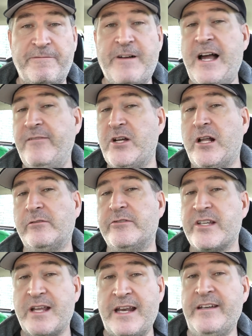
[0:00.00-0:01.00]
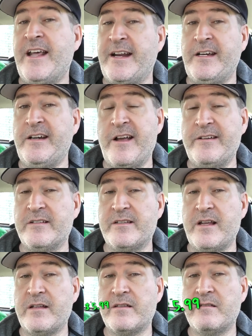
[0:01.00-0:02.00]

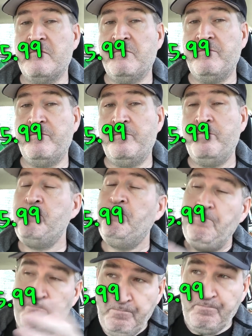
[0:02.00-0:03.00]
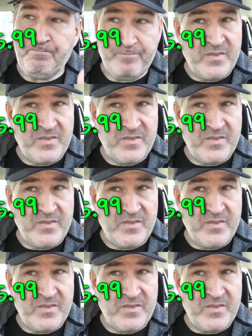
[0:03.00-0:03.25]
$5.99.